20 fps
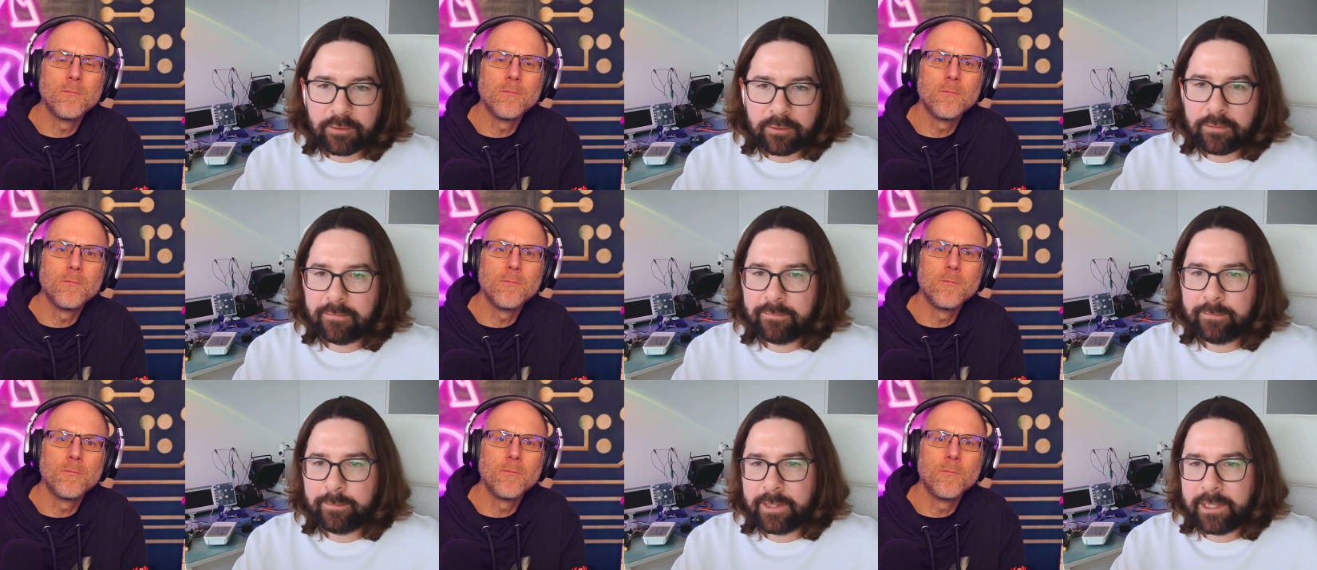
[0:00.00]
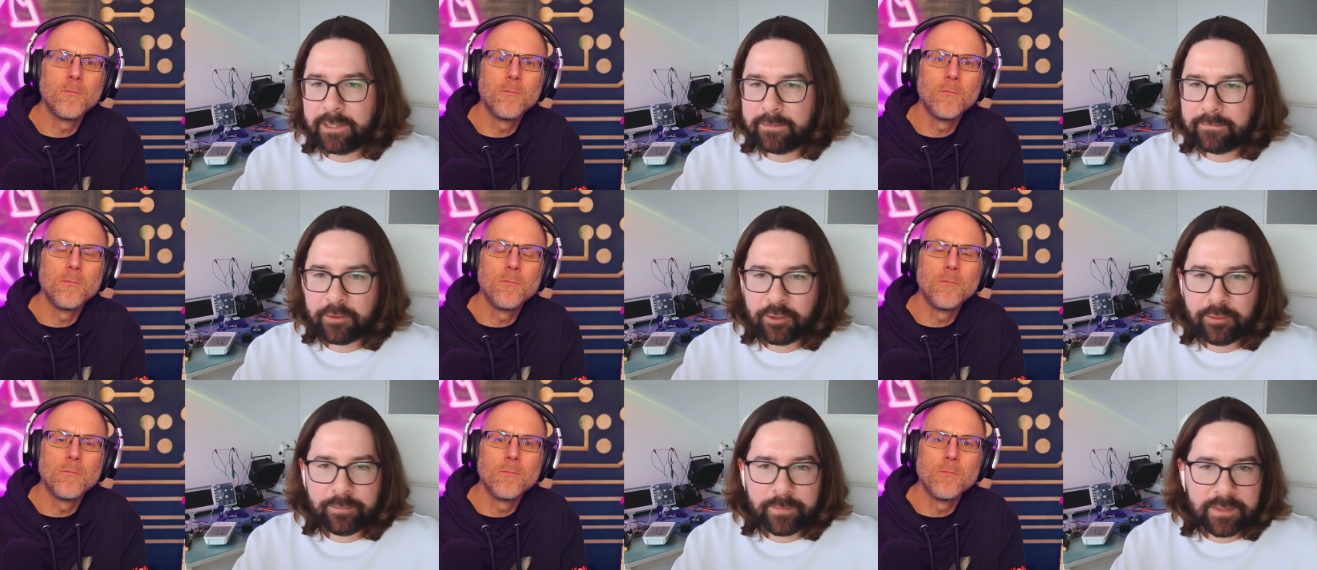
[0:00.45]
Speaker 1: a lot of
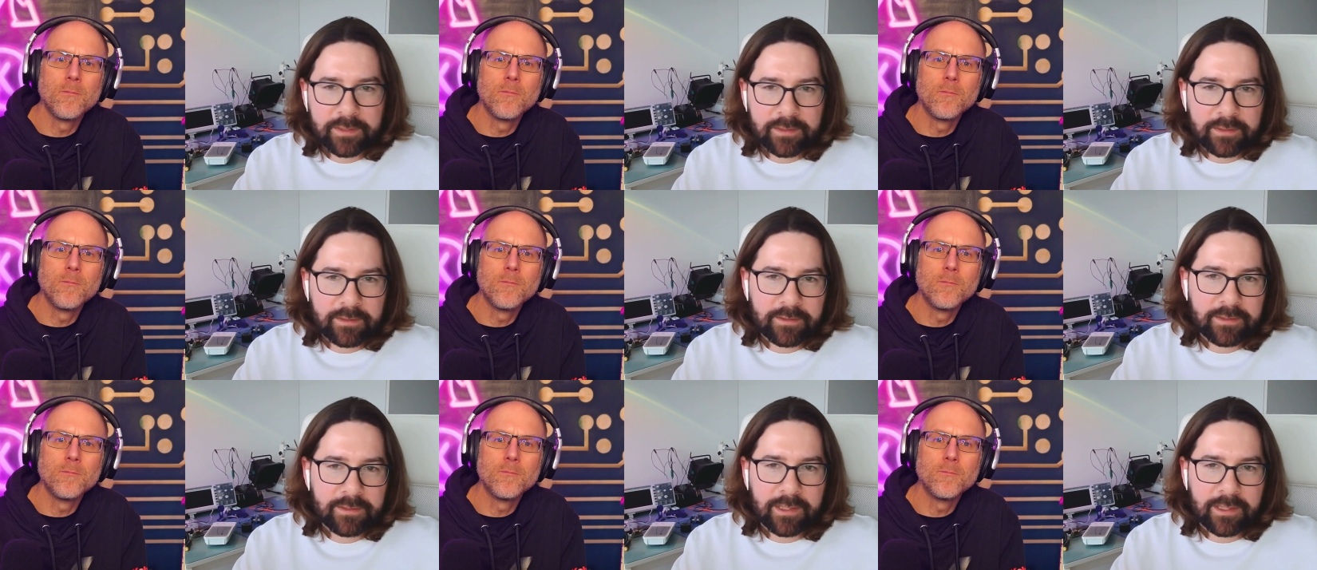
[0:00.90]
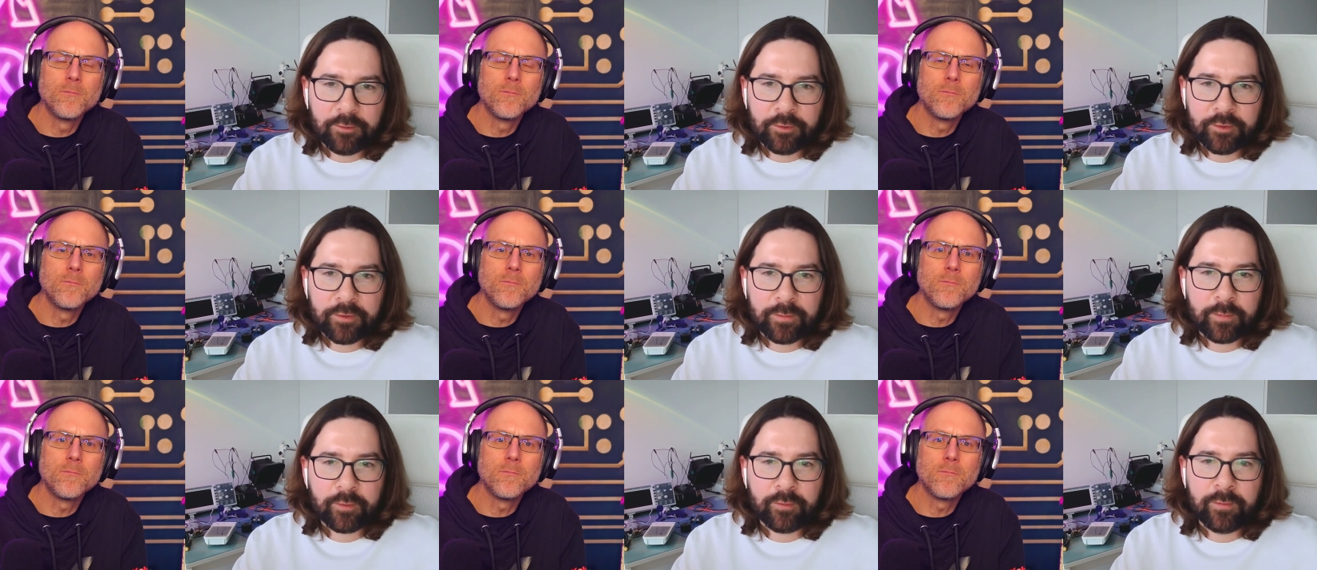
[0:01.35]
platforms, uh,
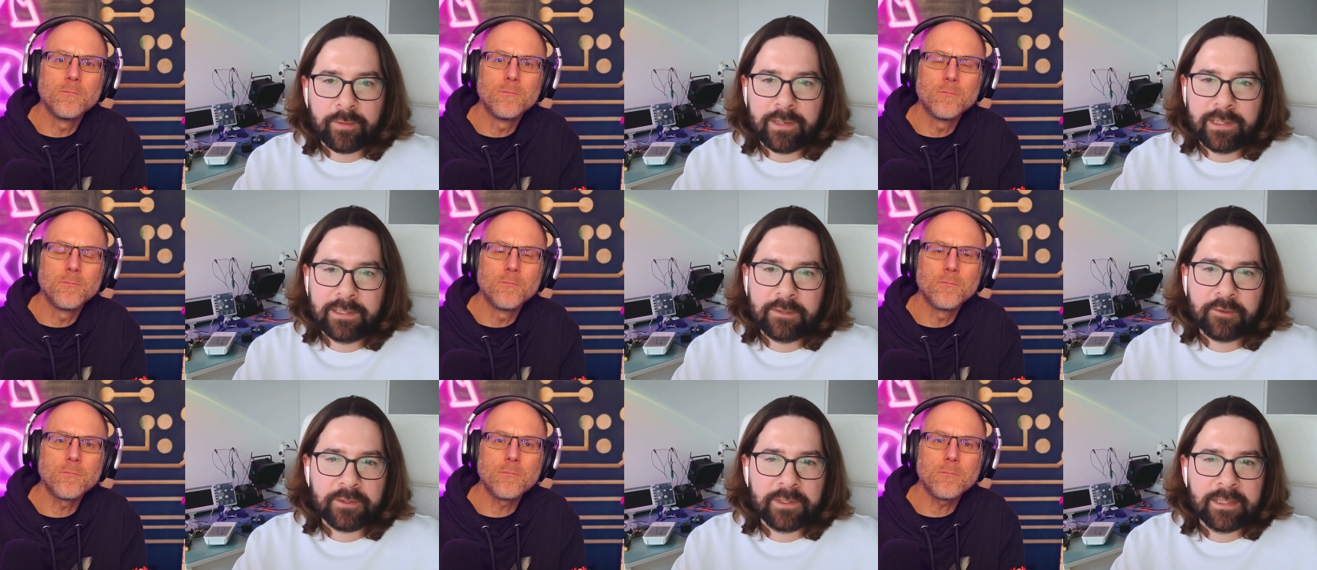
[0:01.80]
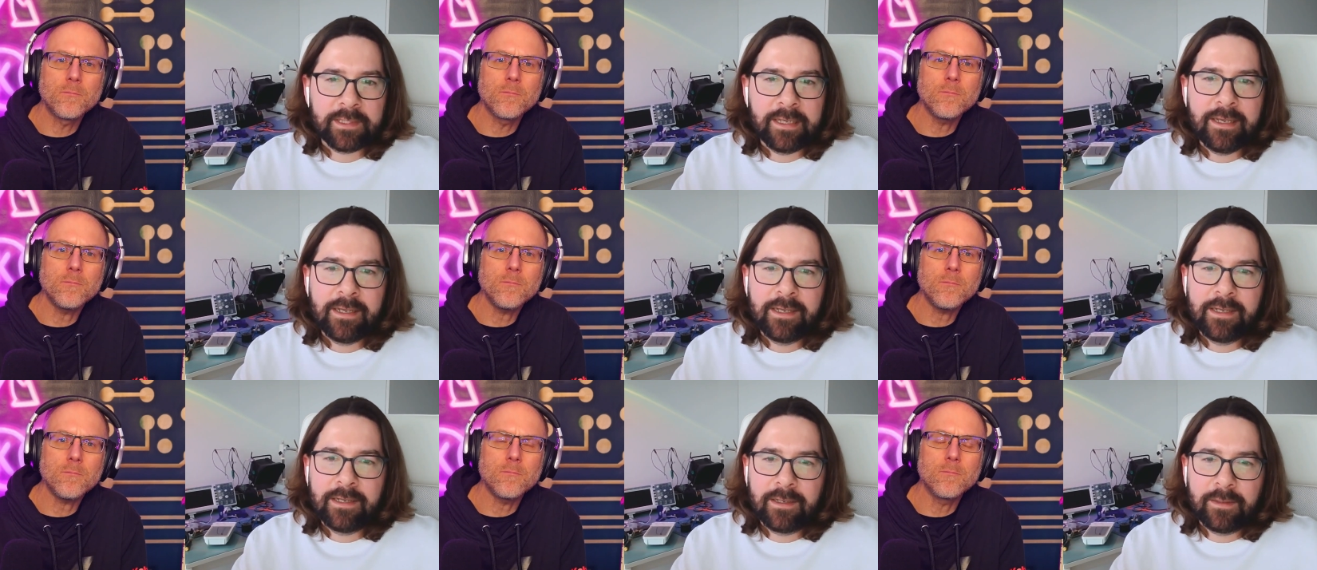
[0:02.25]
solution providers,
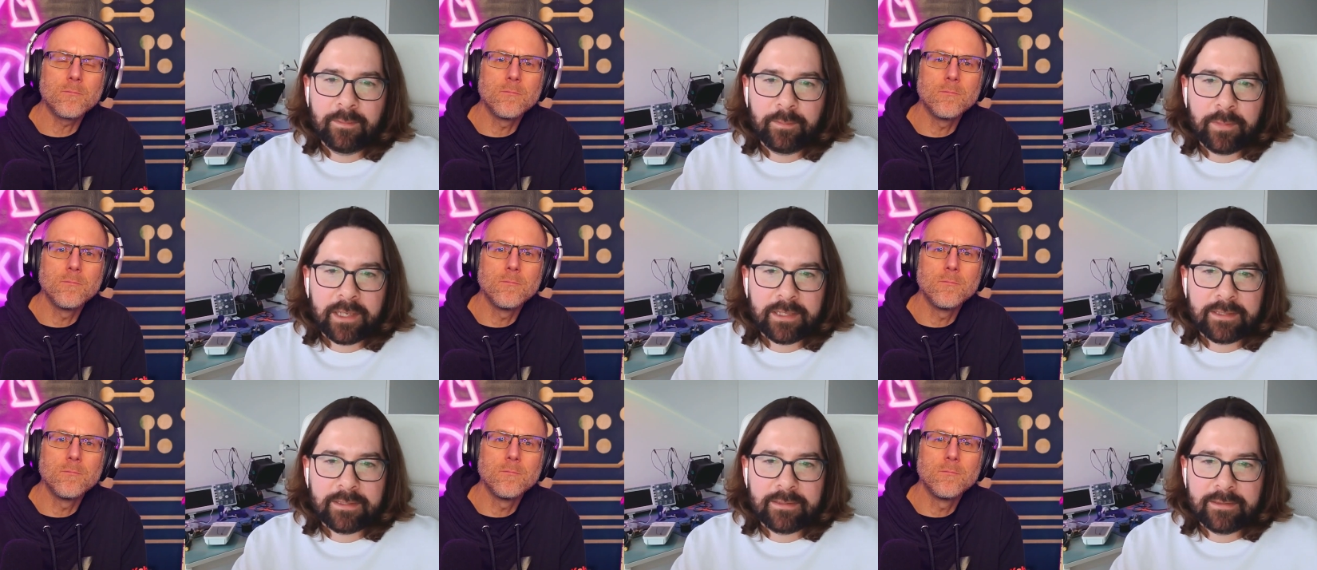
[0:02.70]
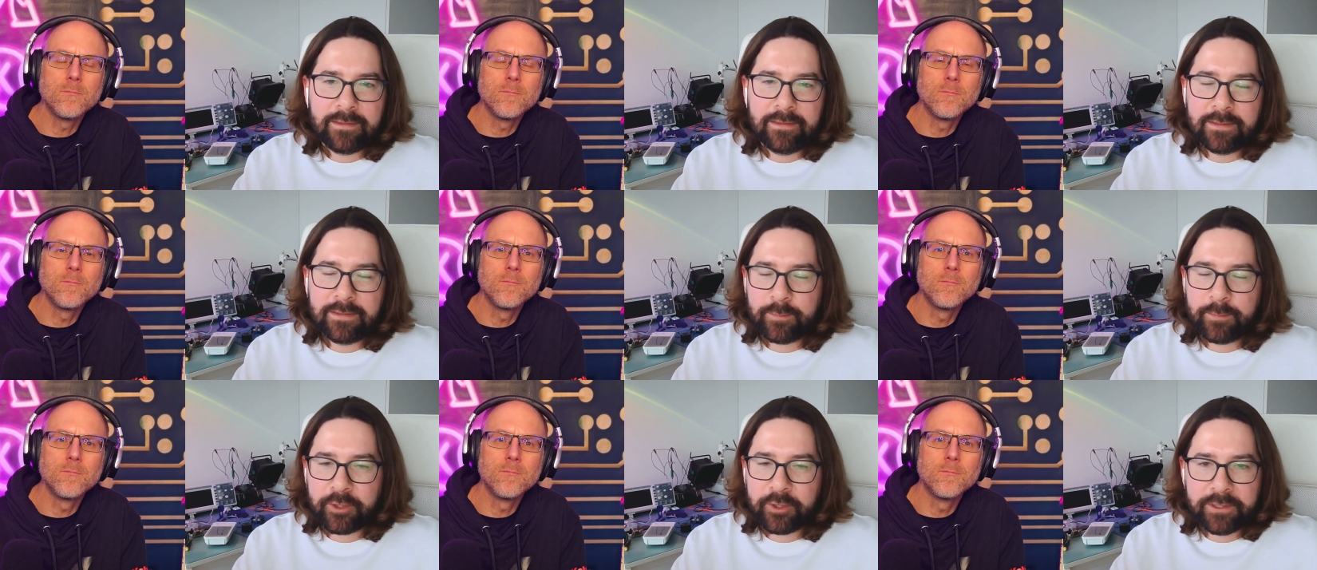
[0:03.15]
but
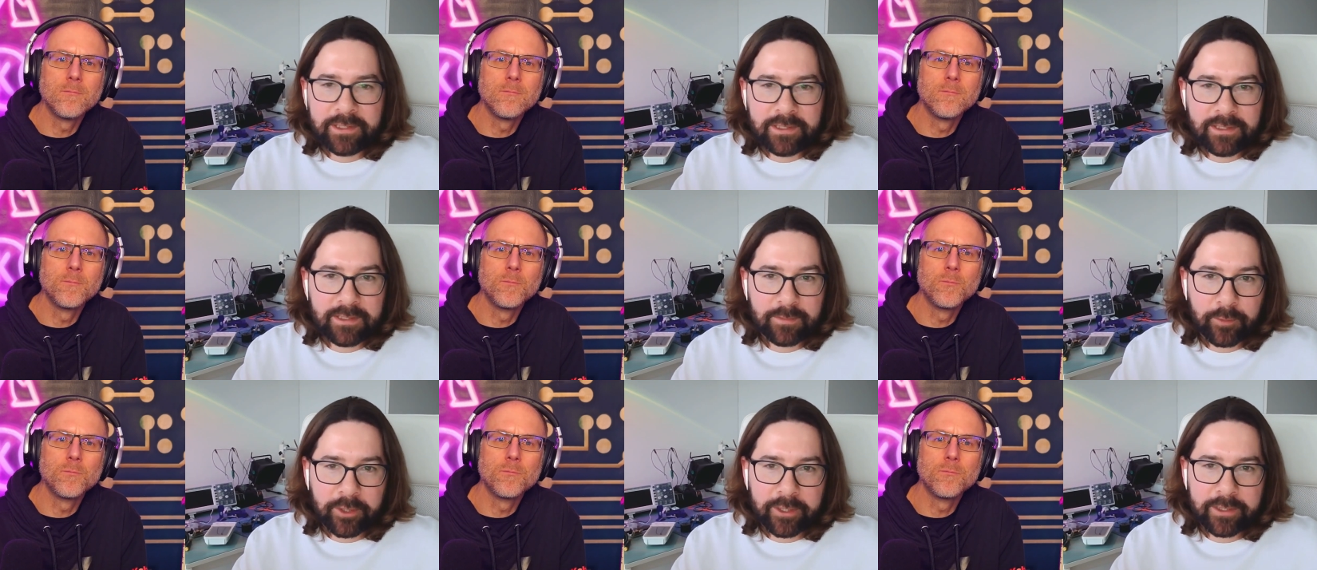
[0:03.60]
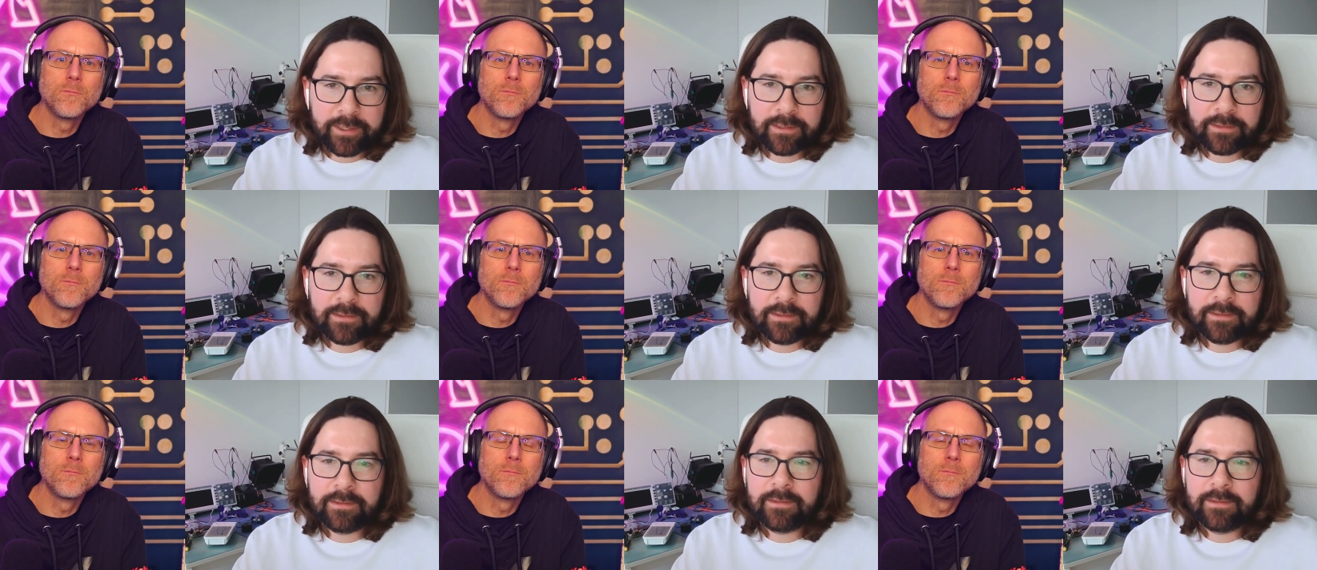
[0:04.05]
uh, smart city market